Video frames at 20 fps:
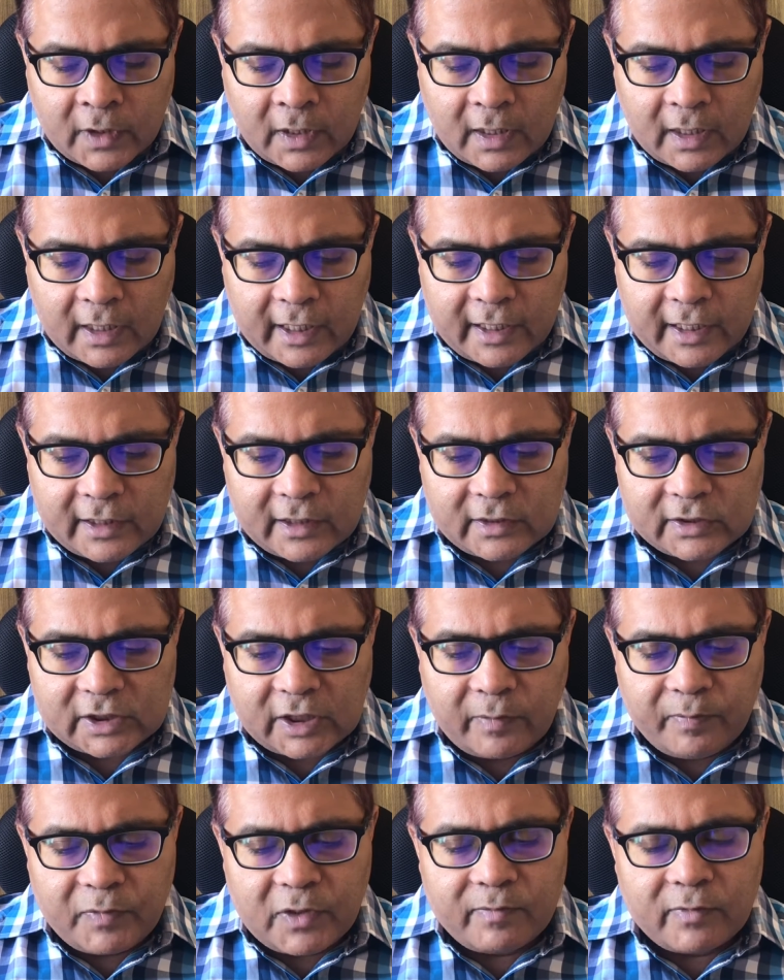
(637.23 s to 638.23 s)
And
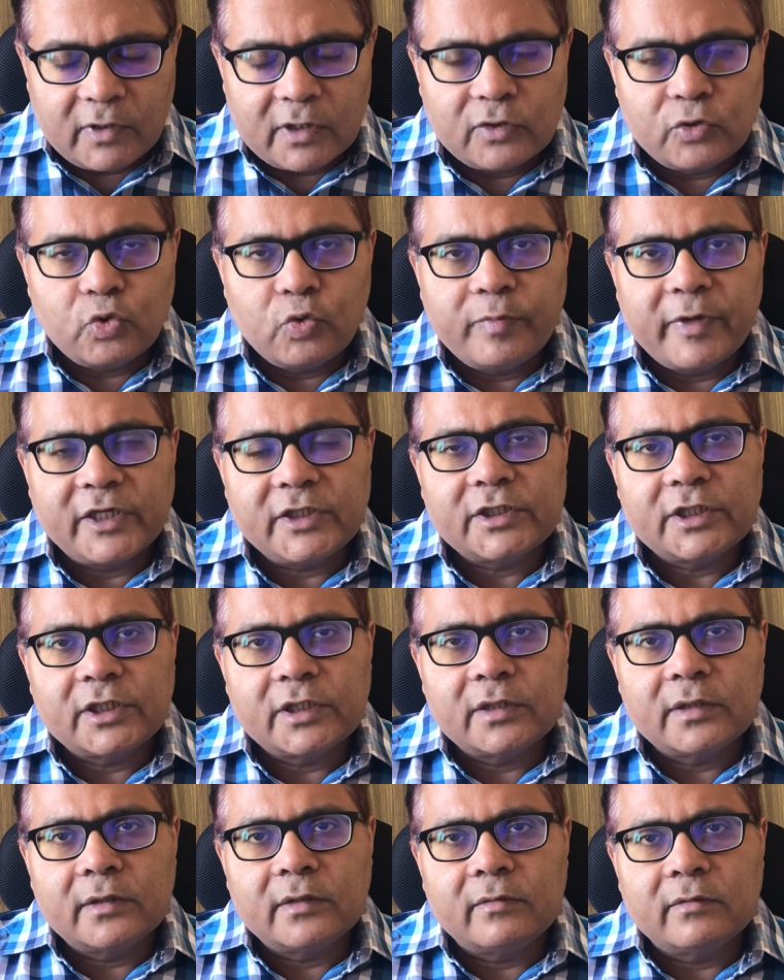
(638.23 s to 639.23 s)
some people do
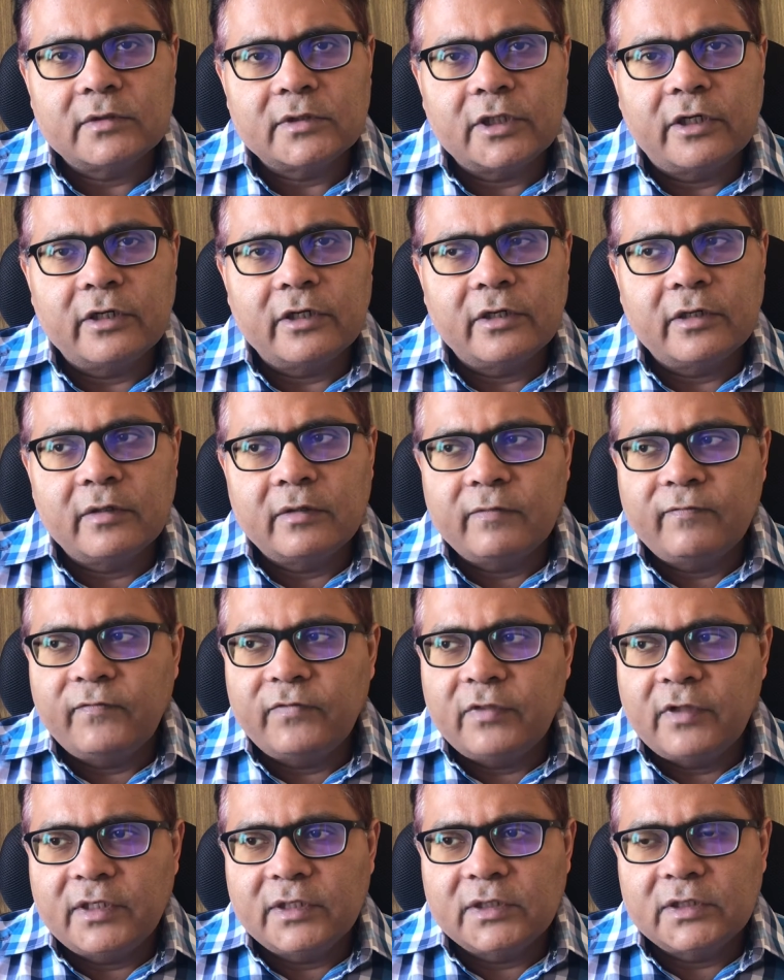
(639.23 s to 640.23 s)
mention certain
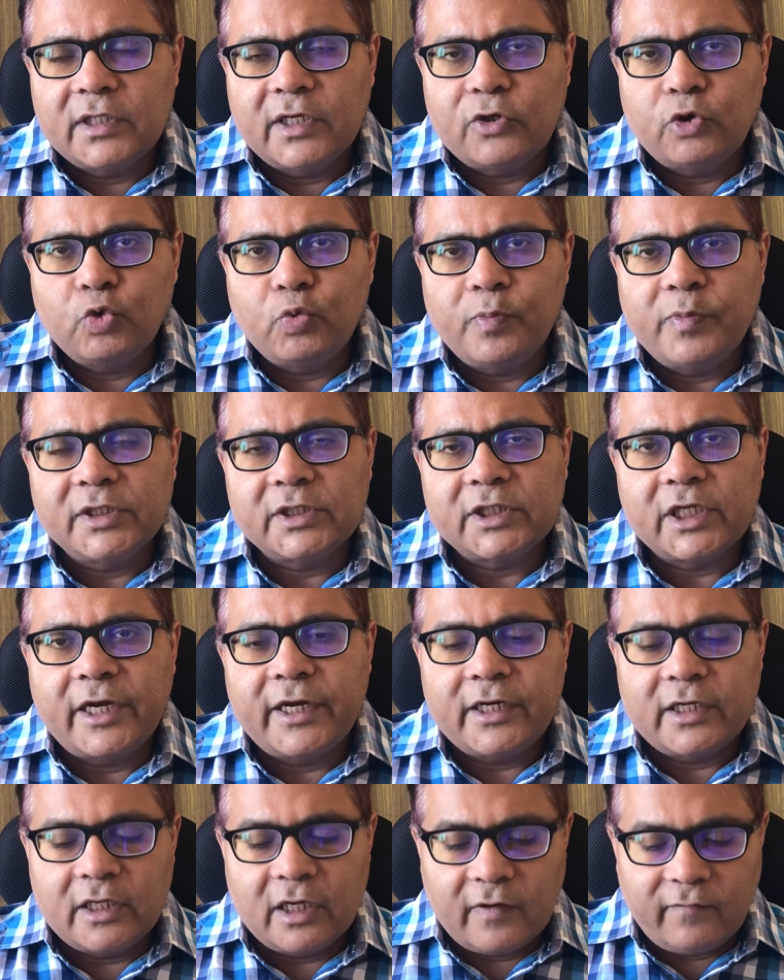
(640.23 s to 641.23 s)
things they do
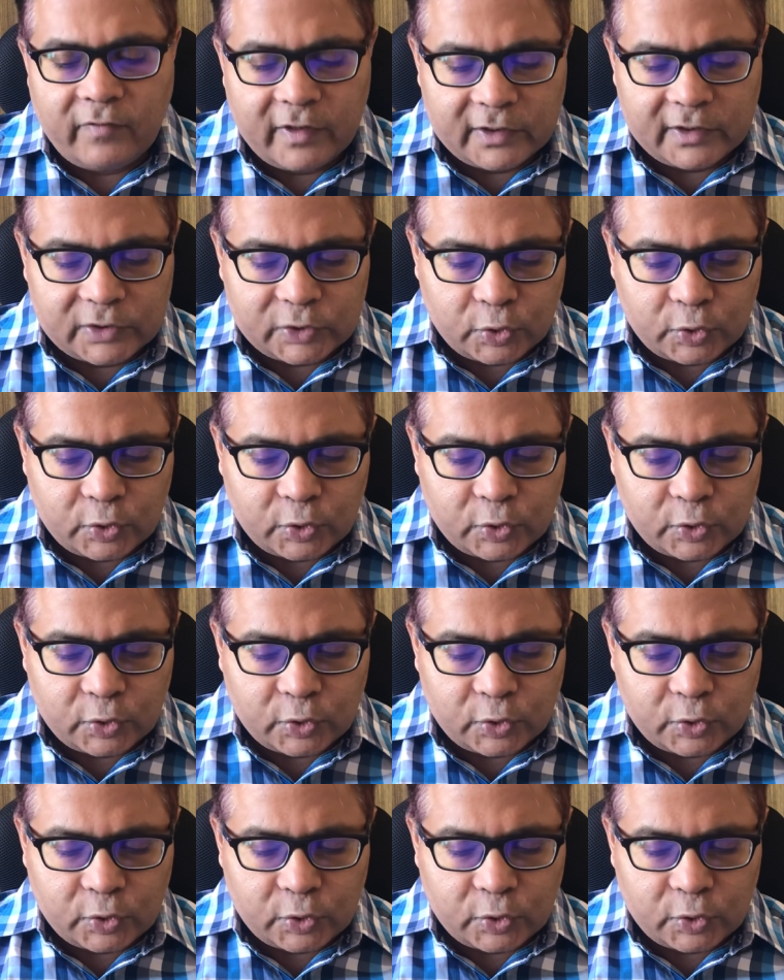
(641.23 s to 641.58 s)
beside their work.